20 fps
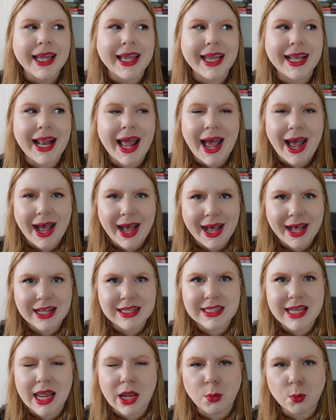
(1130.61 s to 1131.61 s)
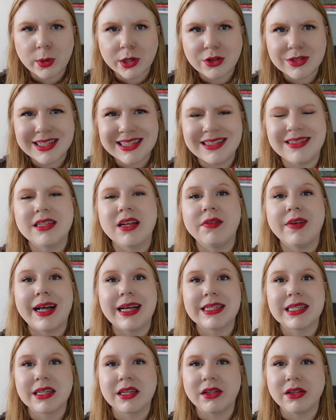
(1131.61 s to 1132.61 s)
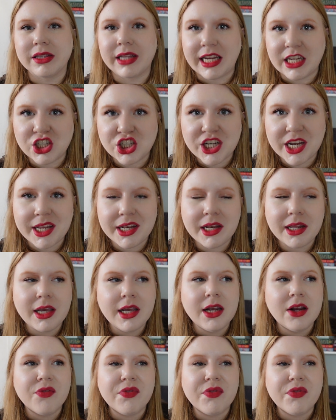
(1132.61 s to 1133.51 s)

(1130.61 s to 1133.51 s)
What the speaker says: It has a real sense of escalation.